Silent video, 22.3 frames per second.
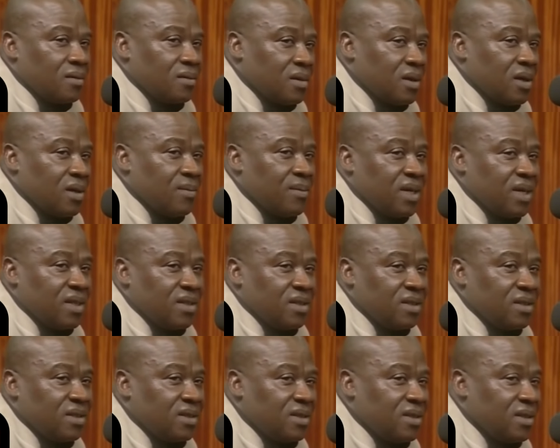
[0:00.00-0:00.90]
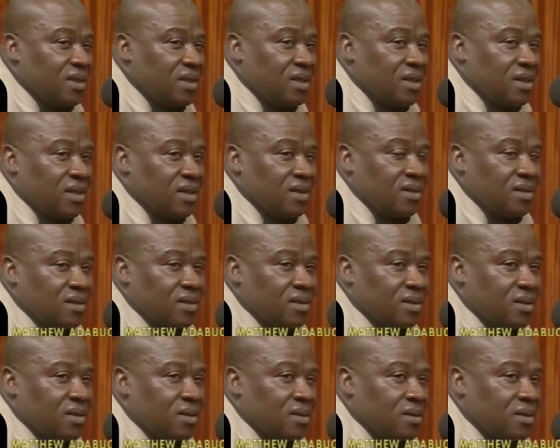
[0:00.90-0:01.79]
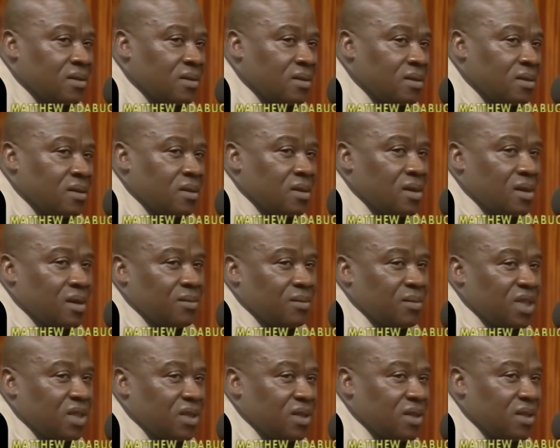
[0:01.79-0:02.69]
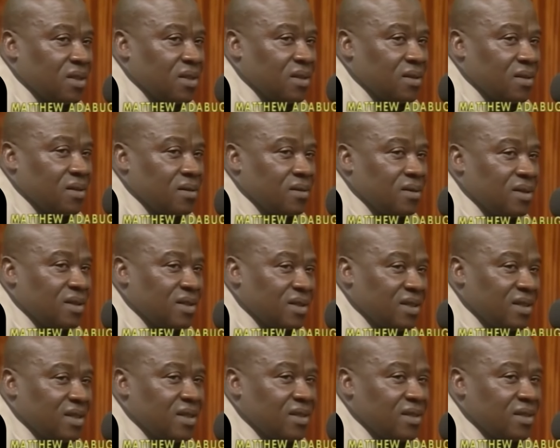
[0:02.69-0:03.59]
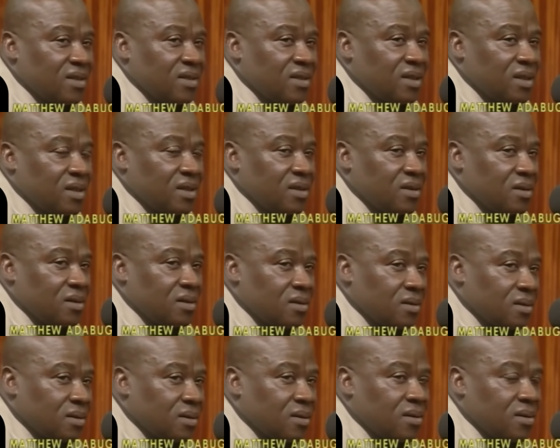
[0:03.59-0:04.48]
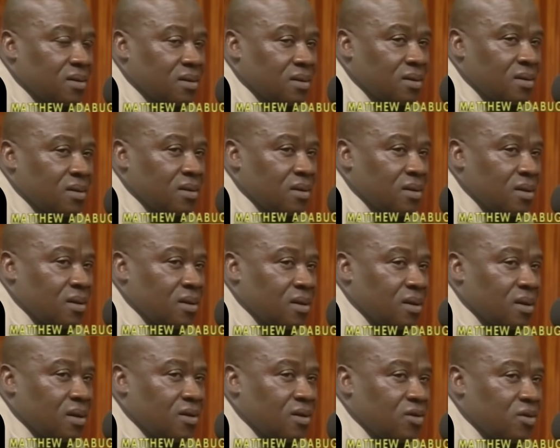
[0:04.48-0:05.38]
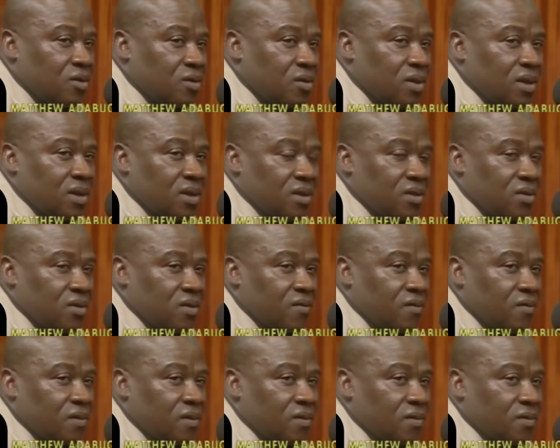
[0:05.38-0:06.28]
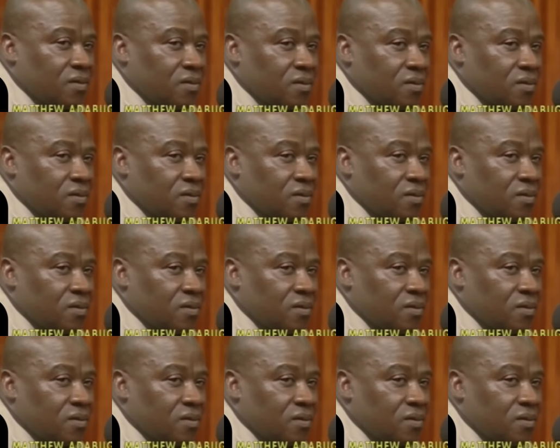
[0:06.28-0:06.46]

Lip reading: Lebanese, Syrians, I mean Indians, and so on and so forth.